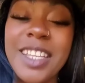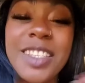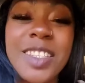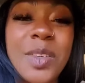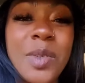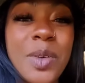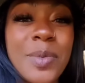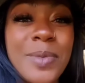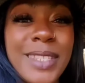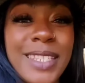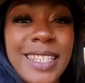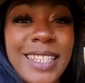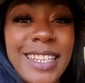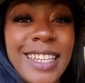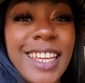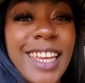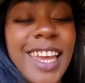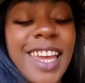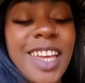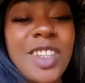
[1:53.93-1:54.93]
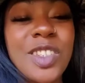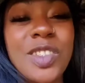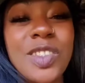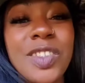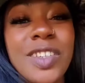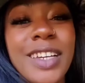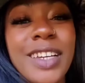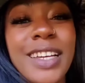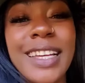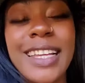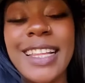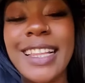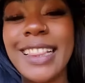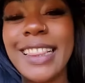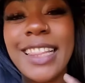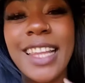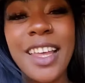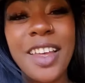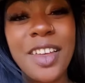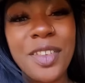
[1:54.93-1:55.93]
So I'm sending extra
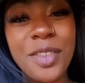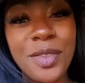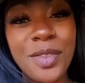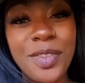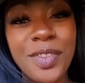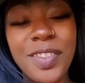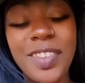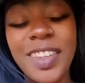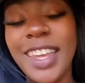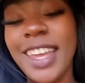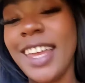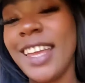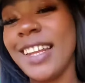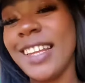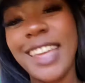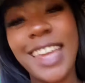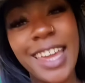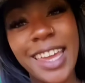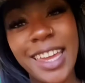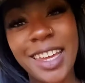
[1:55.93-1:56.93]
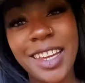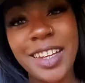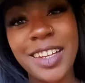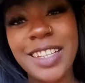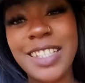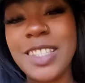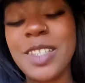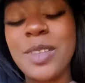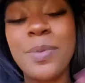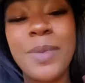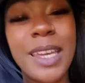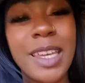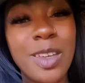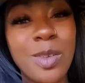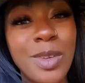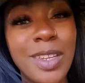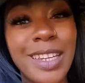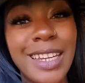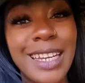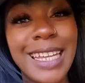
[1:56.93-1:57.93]
love and care to my
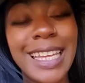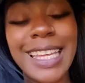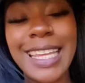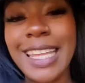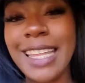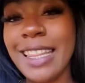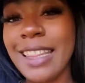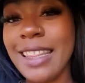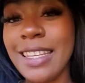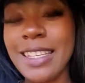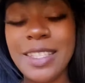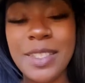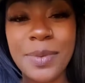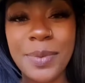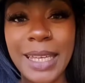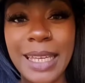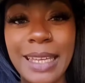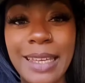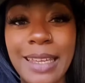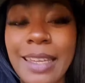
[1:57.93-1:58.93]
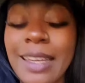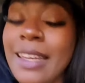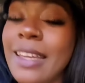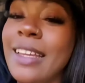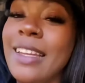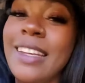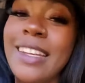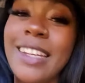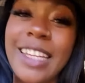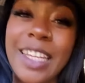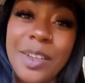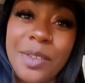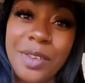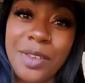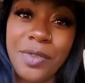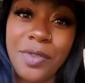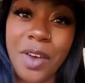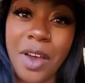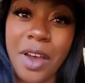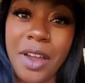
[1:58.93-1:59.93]
community this week, near
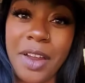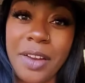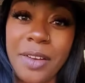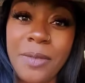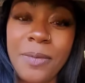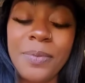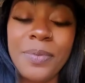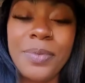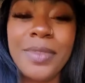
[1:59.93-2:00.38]
and far.